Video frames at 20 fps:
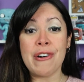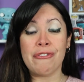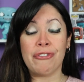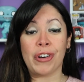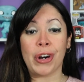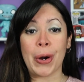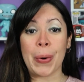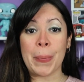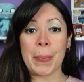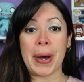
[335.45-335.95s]

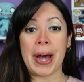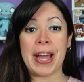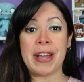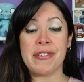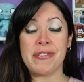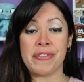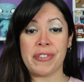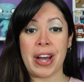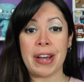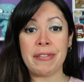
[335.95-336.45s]
for my
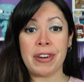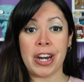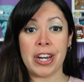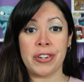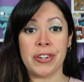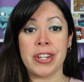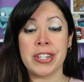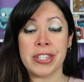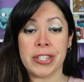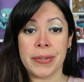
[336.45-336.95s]

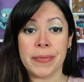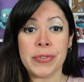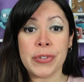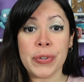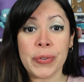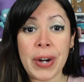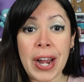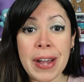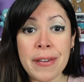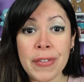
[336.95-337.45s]
500
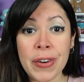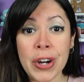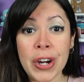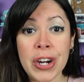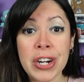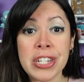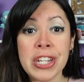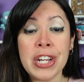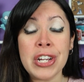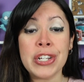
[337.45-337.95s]

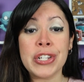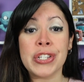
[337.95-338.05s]
subscribers.